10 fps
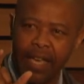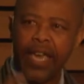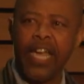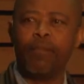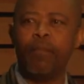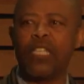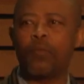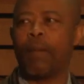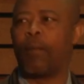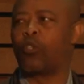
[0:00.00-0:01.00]
It makes
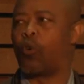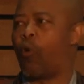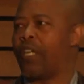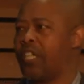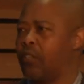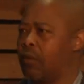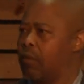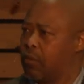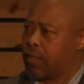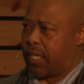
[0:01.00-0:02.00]
people to question
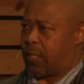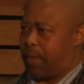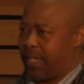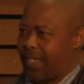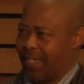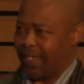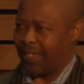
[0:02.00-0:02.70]
who's this person.